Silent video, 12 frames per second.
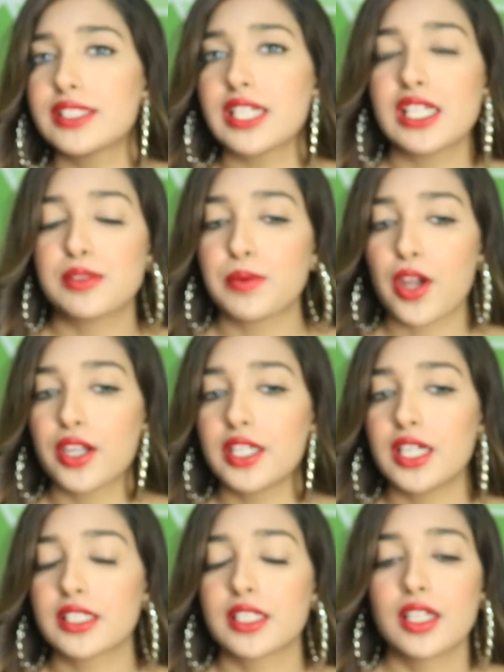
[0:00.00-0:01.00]
size
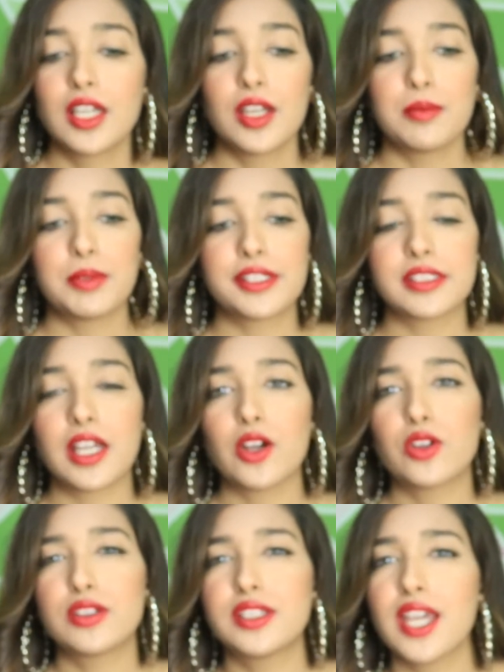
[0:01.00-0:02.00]
product, because I
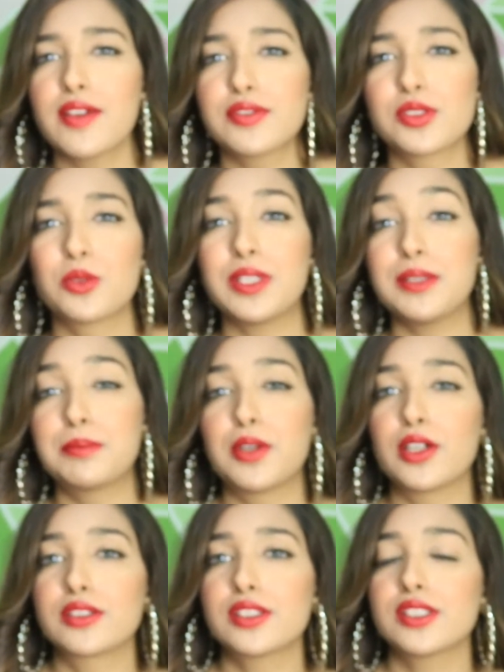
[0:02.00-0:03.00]
already have so many
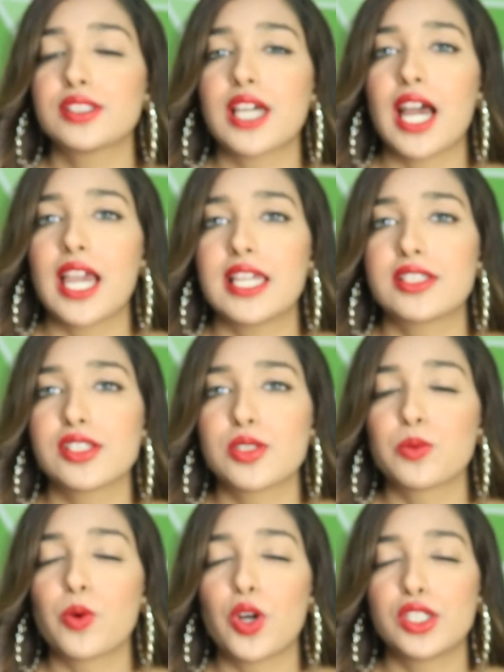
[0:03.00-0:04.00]
bronzers. I just
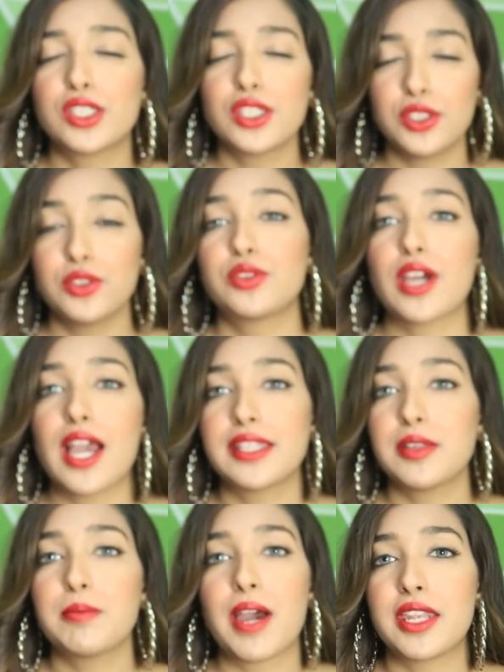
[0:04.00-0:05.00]
wanted to try
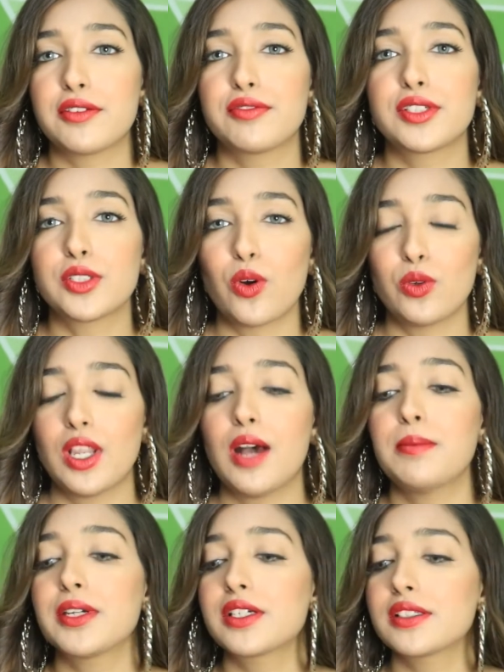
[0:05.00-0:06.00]
the Benefit
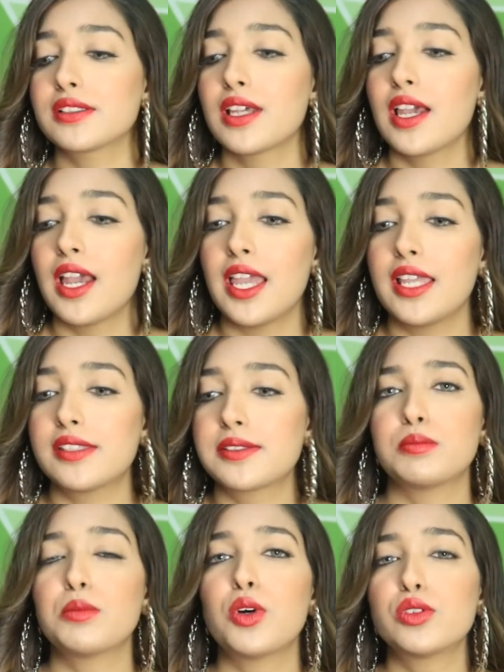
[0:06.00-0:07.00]
Huda because it's
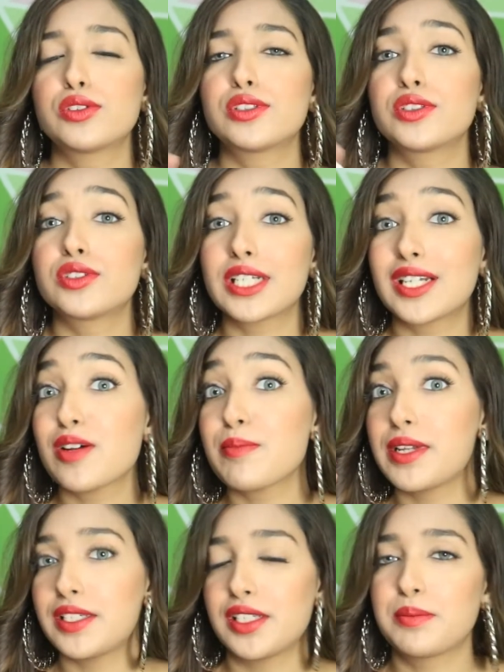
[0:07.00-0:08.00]
most
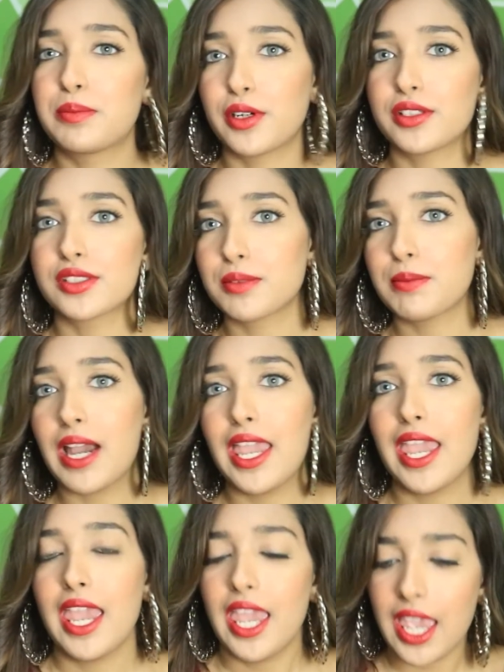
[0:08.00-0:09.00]
recommended bronzer by
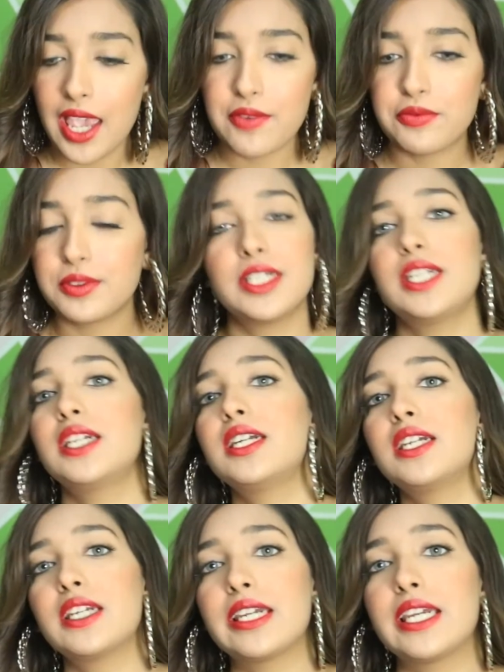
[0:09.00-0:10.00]

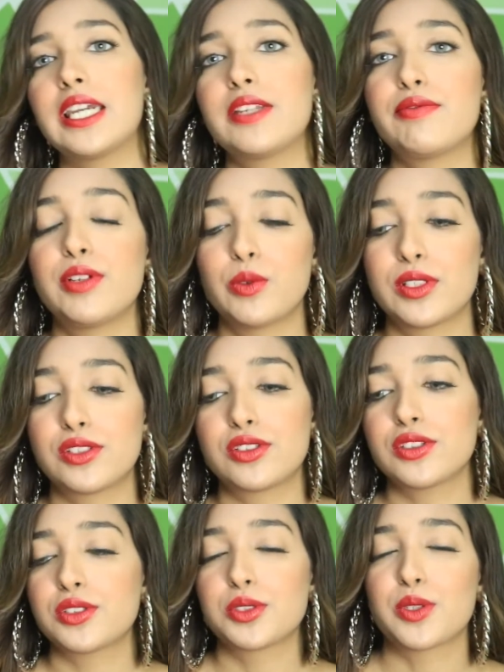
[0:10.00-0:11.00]
every
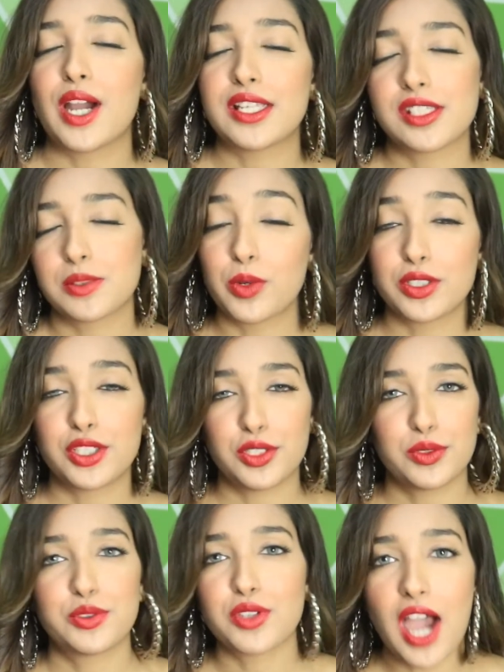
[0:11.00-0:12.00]
influencer, so I just wanted
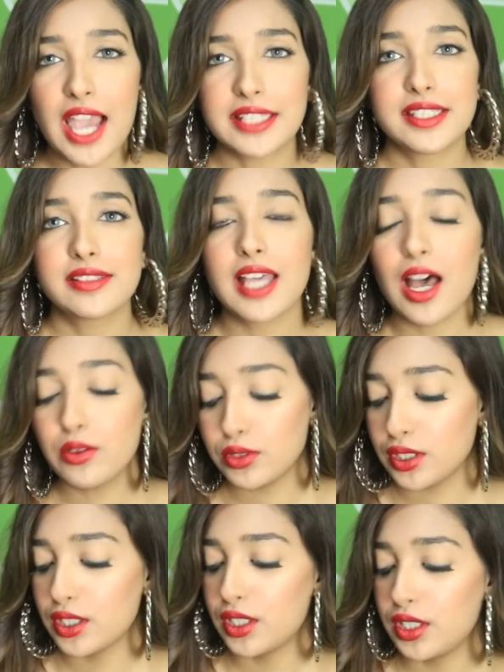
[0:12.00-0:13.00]
to try this
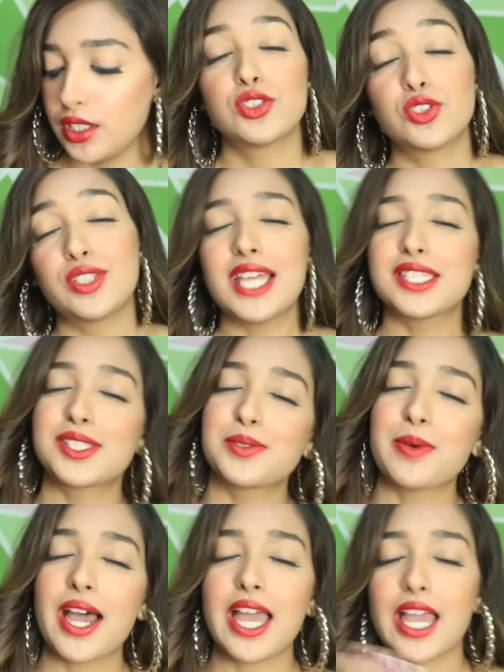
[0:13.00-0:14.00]
out. So that's
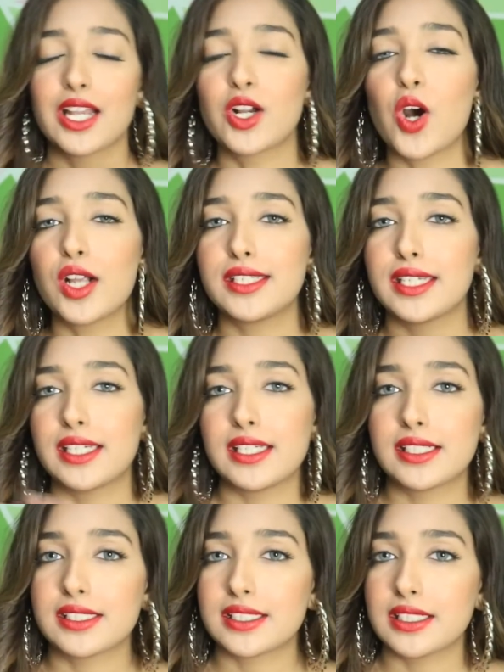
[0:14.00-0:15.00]
why I got
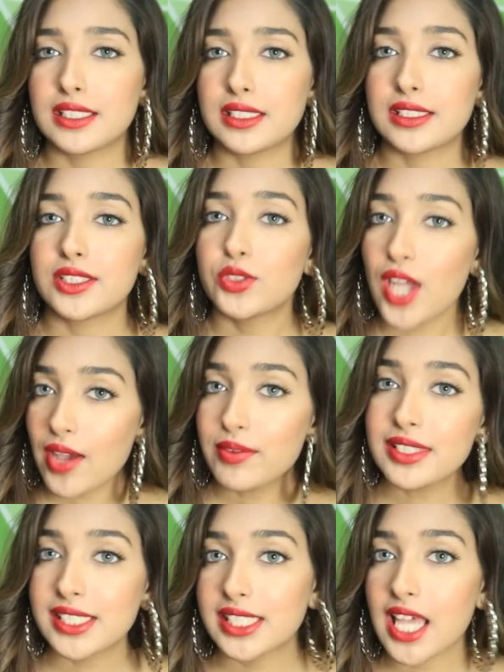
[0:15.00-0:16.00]
it in
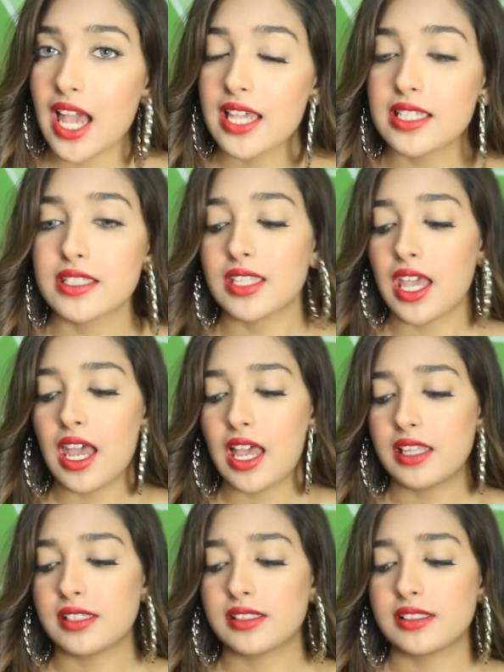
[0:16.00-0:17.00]
travel size,
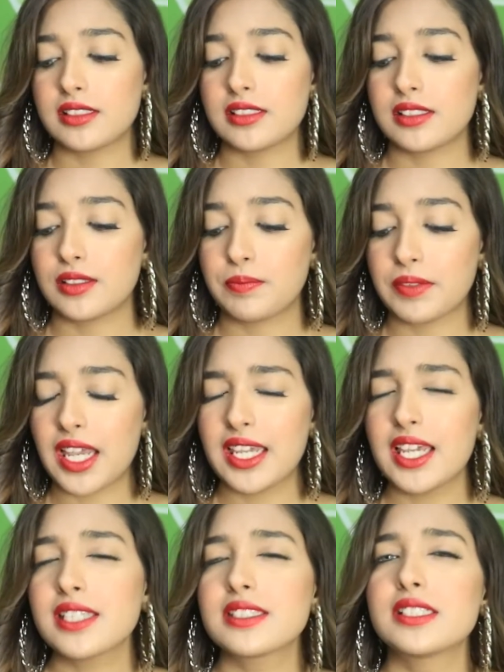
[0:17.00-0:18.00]
and I
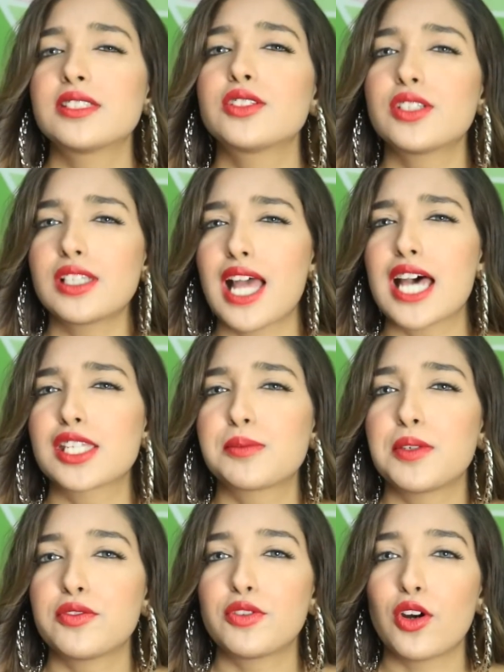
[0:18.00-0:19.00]
guess it's gonna last
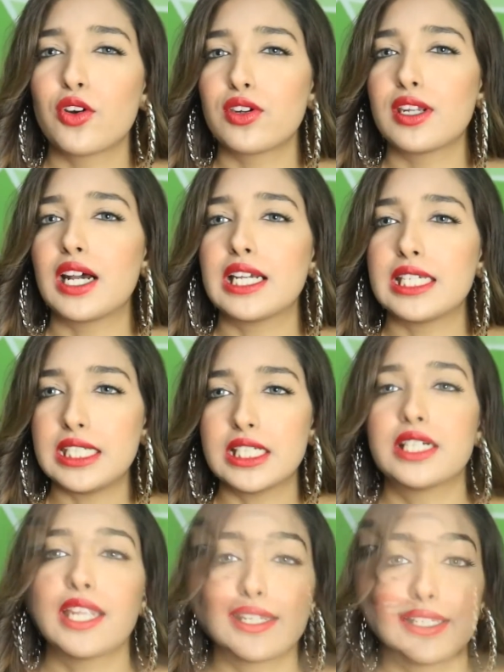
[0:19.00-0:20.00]
me for a year
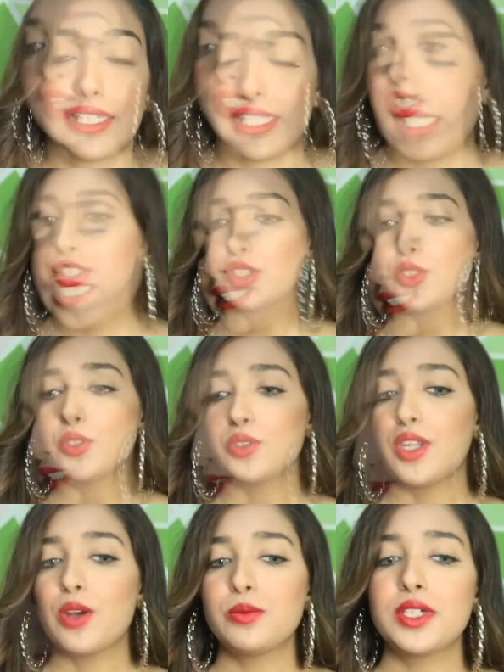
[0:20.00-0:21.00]
at least. So
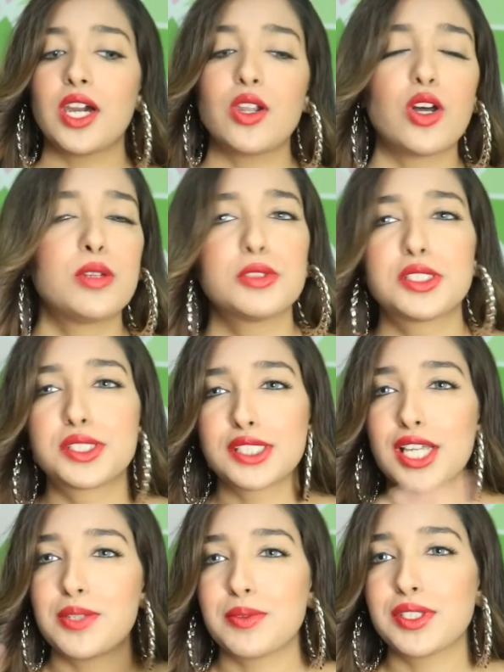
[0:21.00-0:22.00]
now we are almost
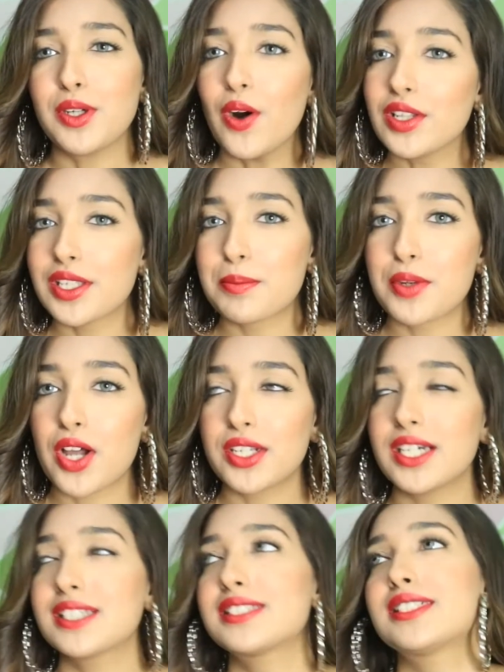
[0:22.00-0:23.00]
done with all the
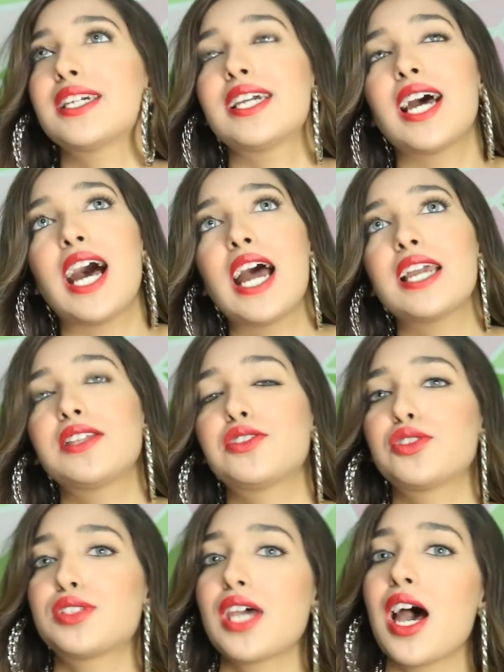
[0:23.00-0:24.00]
products. I
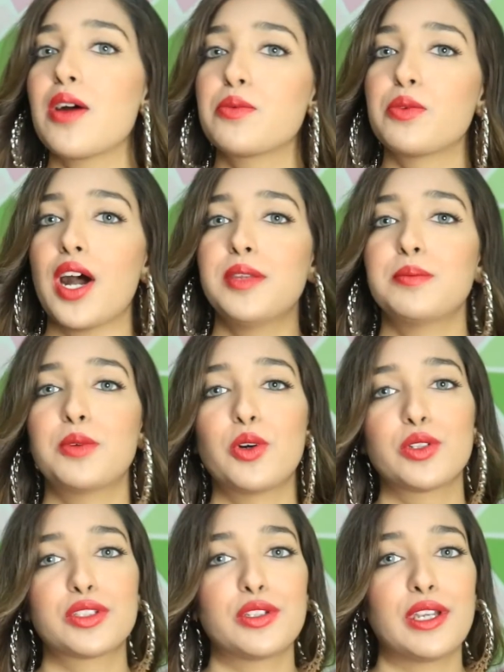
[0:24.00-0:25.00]
just have one
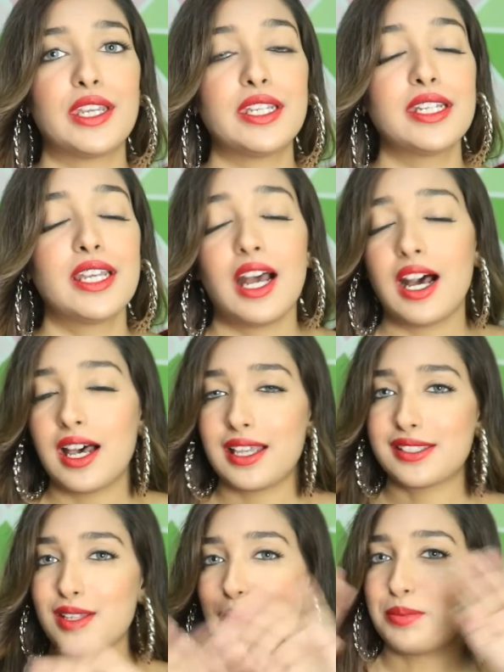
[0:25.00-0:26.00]
more thing, a
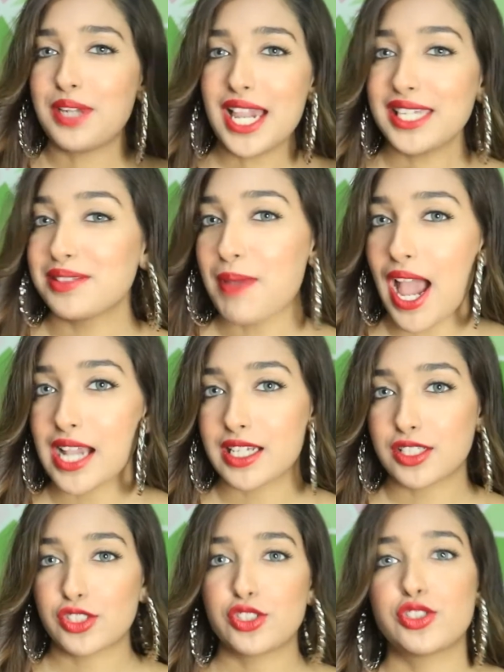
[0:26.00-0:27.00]
surprise
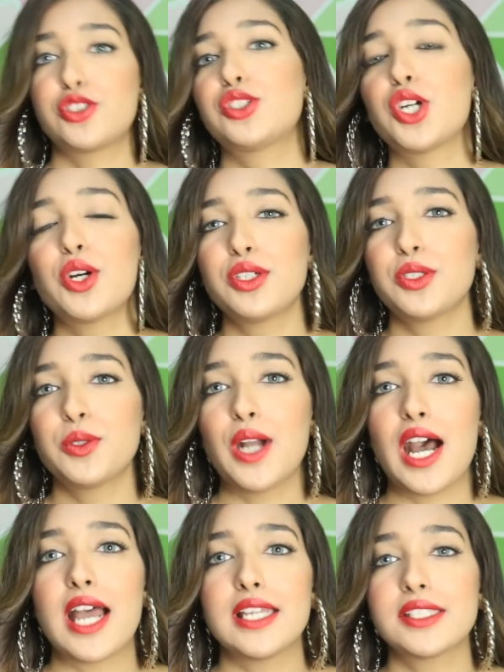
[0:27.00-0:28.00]
package to show you
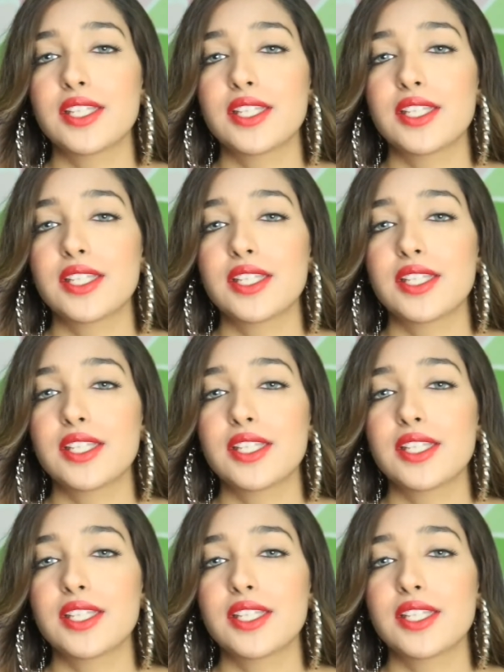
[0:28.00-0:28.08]
guys,